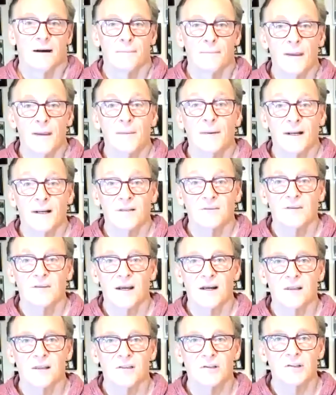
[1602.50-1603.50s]
maybe I need to get
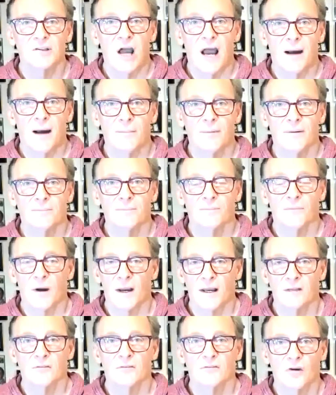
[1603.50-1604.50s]
another job.
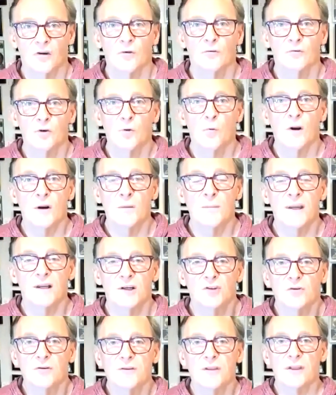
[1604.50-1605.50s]
Right? So you want to make
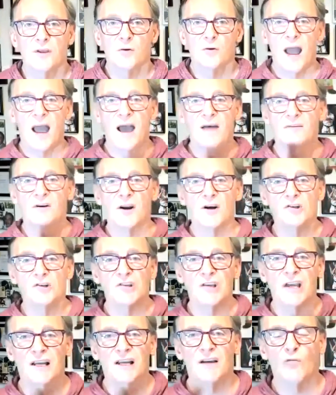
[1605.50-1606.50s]
sure that you have an
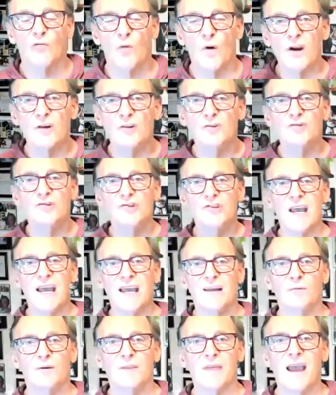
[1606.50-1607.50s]
understanding of where you
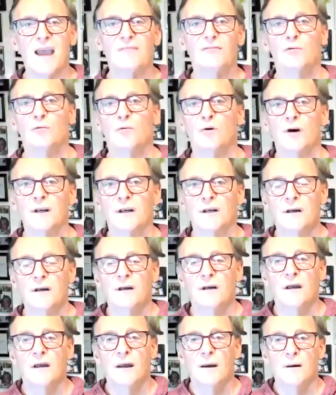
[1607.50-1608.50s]
stand with everyone
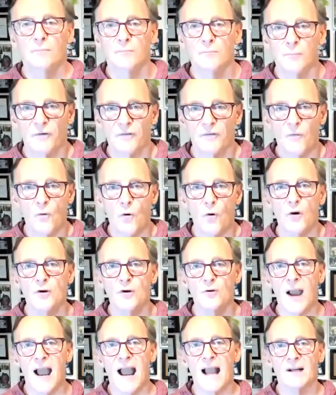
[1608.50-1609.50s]
before
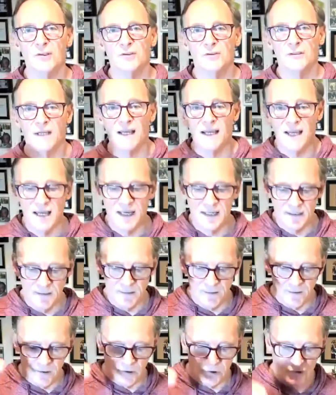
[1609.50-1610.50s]
you actually hit
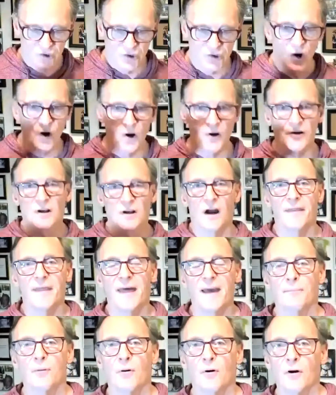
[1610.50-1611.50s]
start on
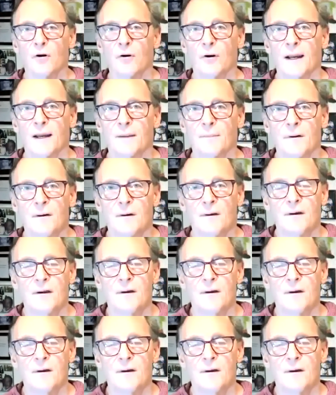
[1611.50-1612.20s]
that program.